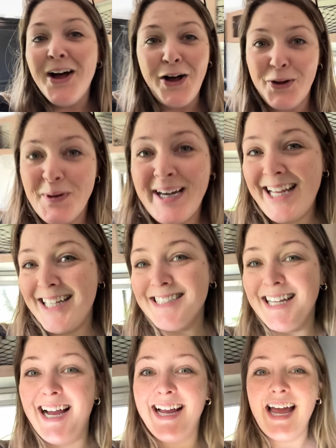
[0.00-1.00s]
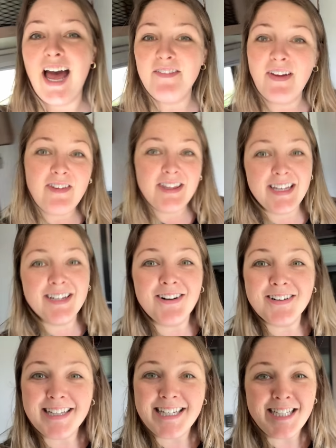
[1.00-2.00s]
Alrighty, I have everything
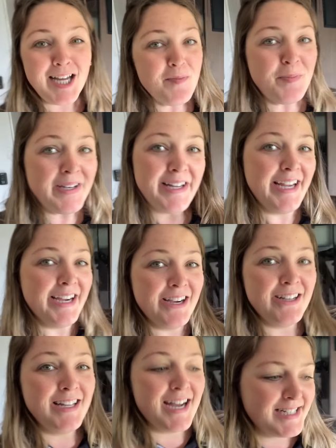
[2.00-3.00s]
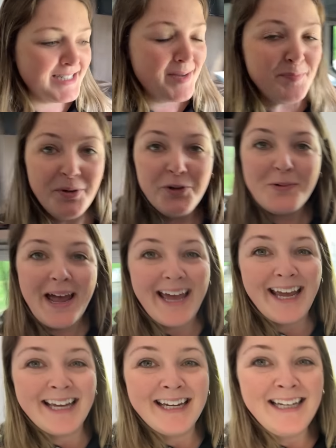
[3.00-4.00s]
all cleaned up in here, locked up, put
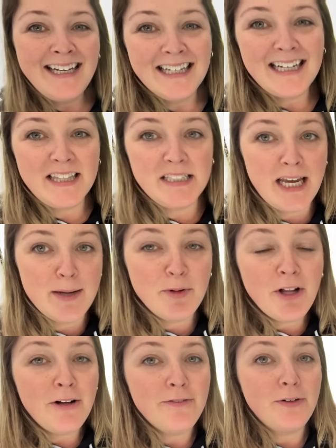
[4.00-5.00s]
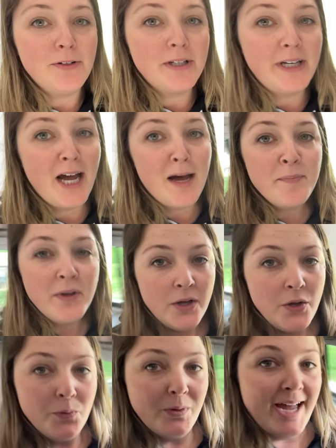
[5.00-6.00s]
away, got the table all folded up.
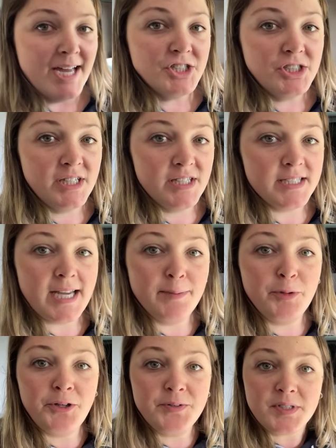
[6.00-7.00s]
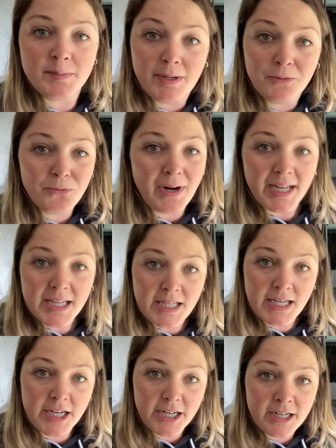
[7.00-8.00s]
We actually, the table used to be right
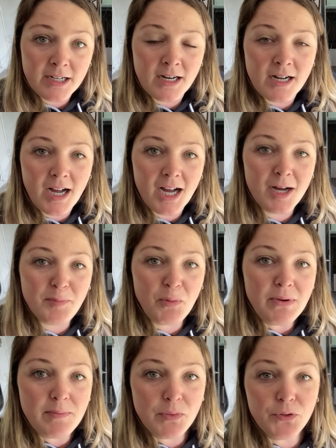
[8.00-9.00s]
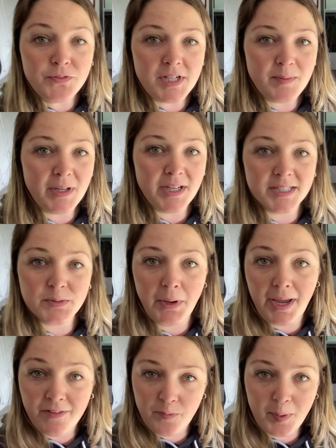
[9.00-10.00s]
here, uh, but we moved it because we
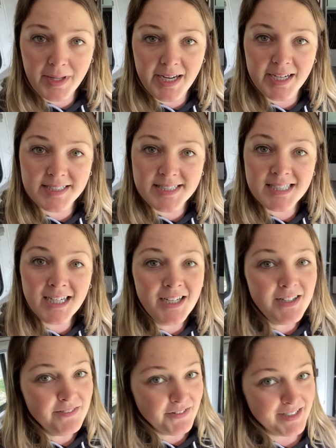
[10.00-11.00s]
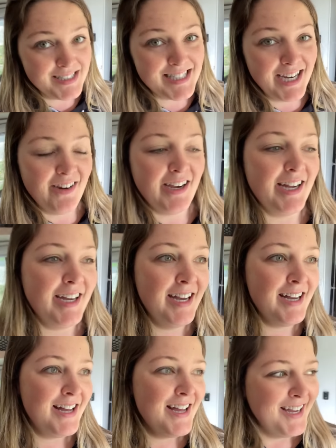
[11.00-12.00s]
have plans for this area,
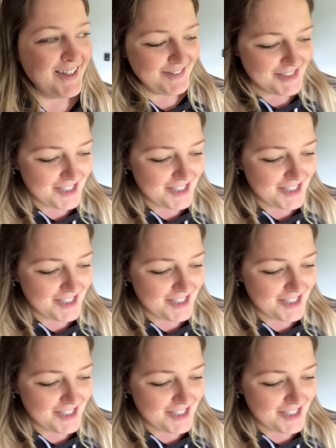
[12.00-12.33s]
which